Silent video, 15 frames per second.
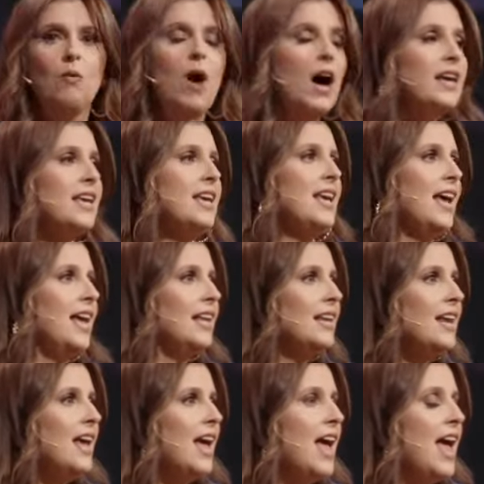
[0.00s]
walking
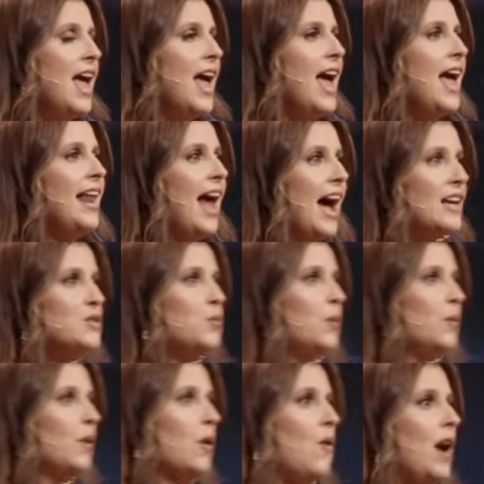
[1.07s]
in, and as we
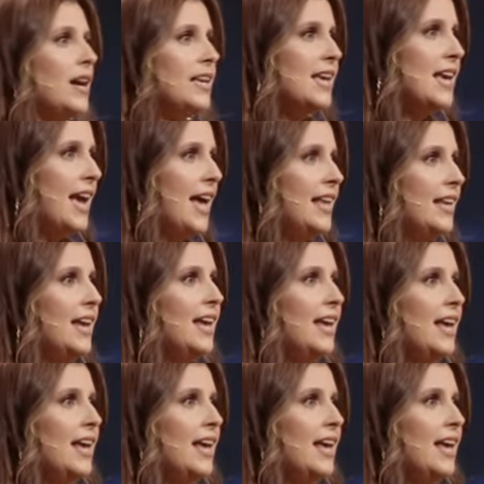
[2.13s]
were walking in,